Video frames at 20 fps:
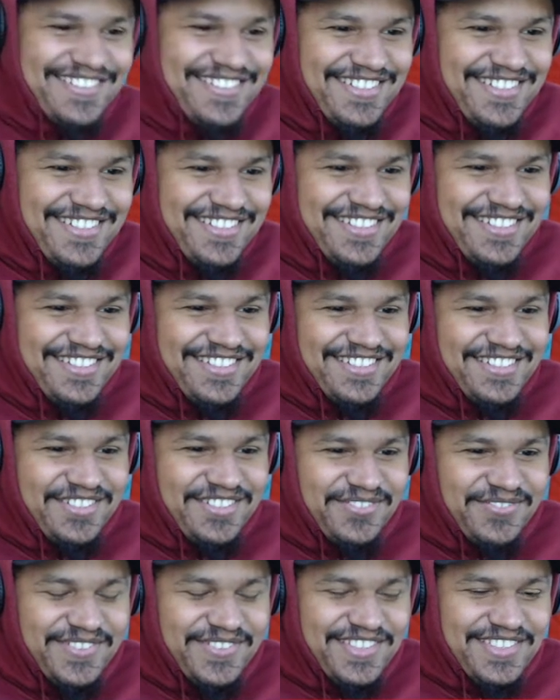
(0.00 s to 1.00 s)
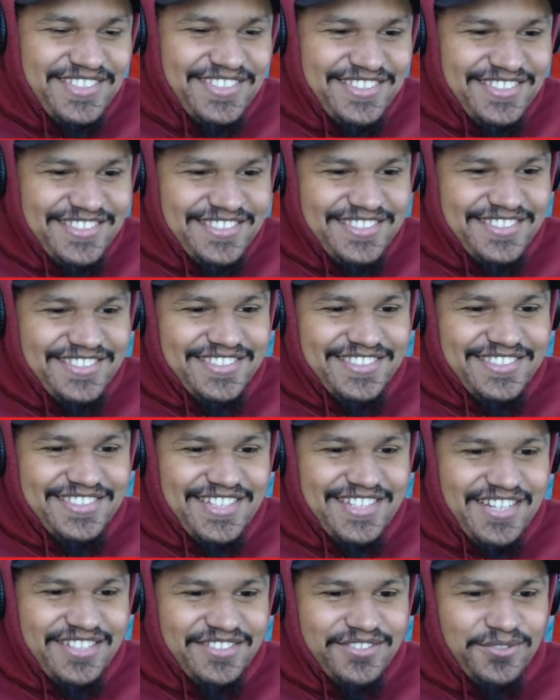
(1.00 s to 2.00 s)
The release is
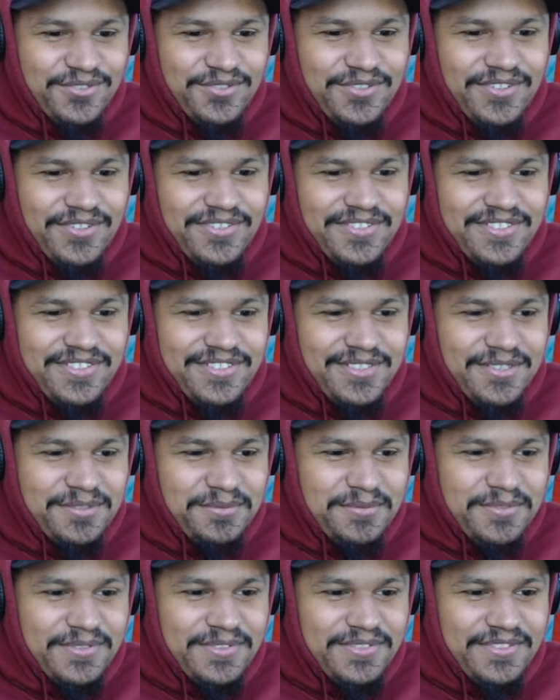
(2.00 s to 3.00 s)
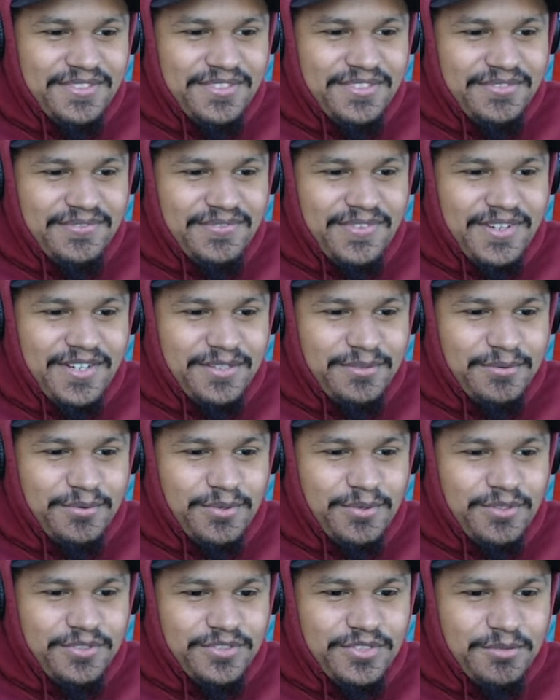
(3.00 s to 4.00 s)
scheduled on October, and the fighter will
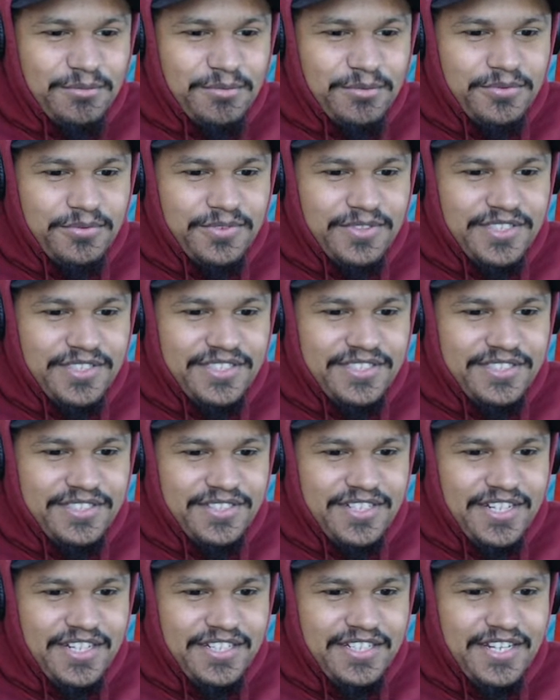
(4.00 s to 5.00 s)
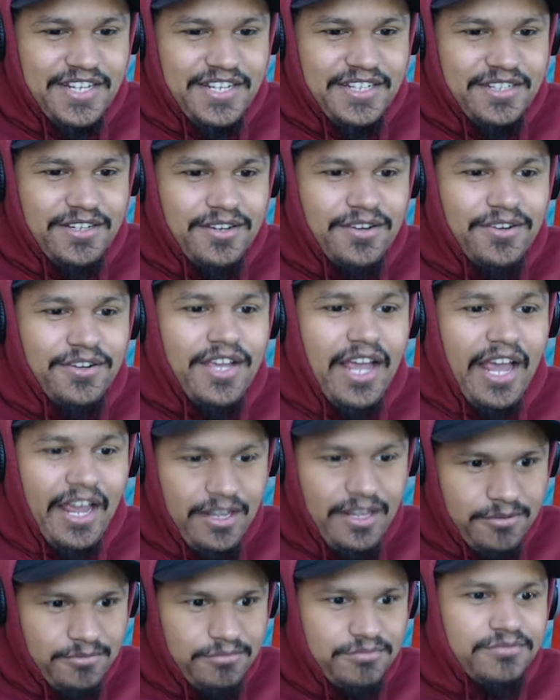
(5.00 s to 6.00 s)
also be released on that day. Okay.
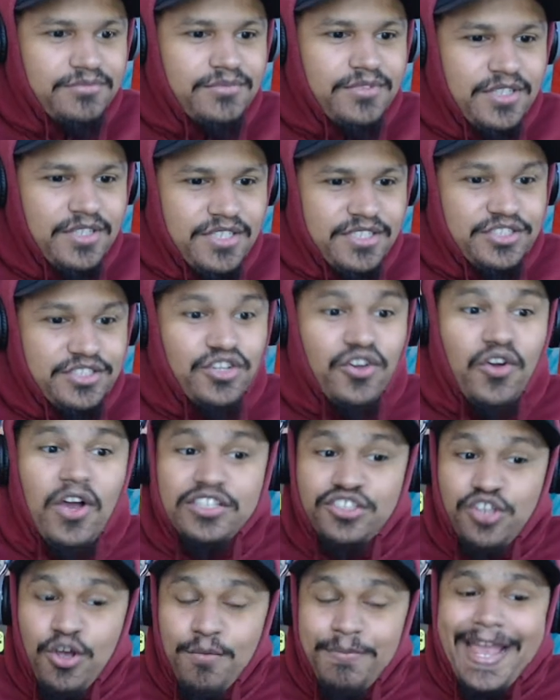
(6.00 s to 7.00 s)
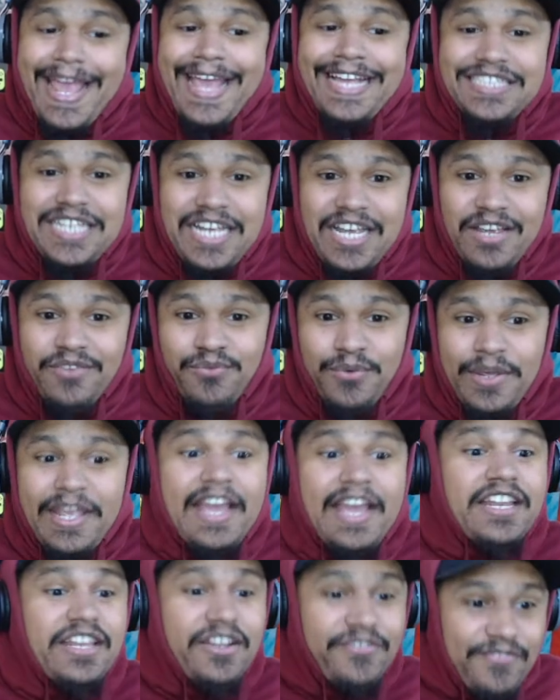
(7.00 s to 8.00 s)
So October 18th, we're
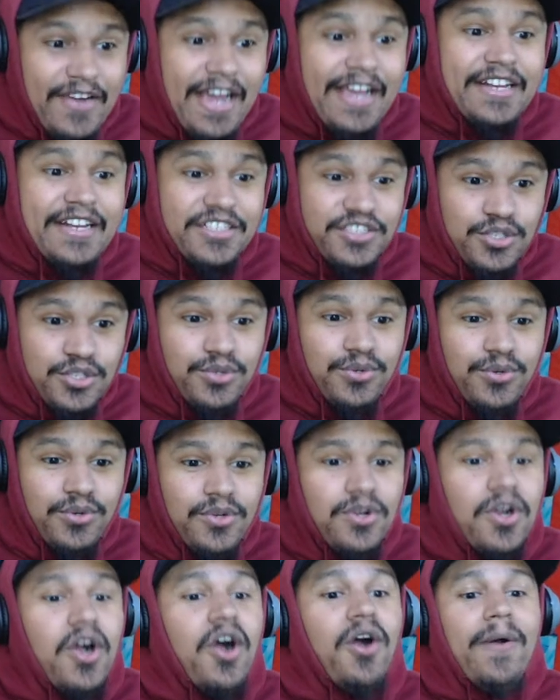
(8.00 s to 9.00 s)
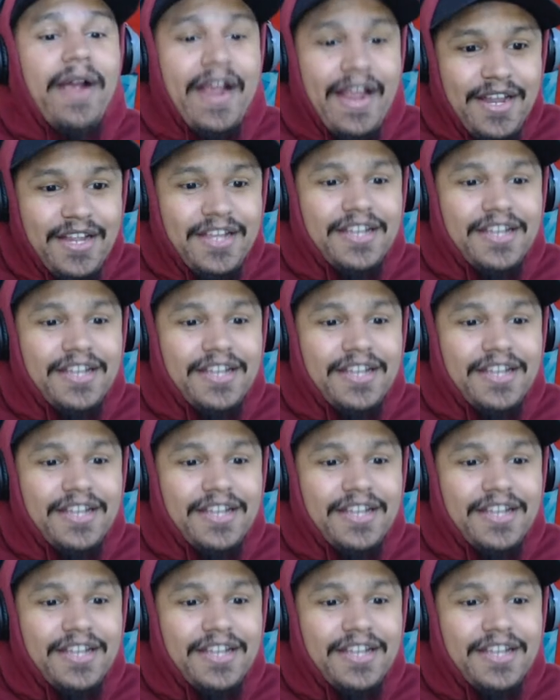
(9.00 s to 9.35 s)
getting the fighter too. All right.